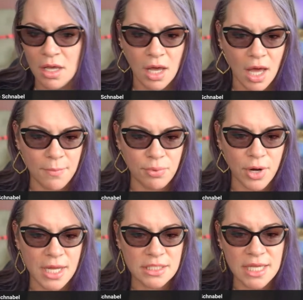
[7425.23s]
Um,
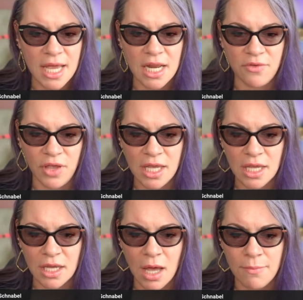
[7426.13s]
Brienne said if he can
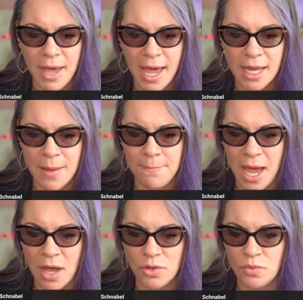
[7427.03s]
come back and
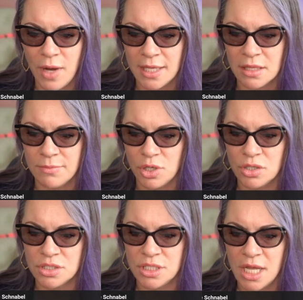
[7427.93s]
pound away at the
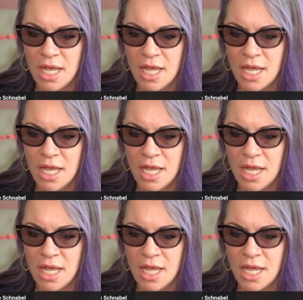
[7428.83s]
murders,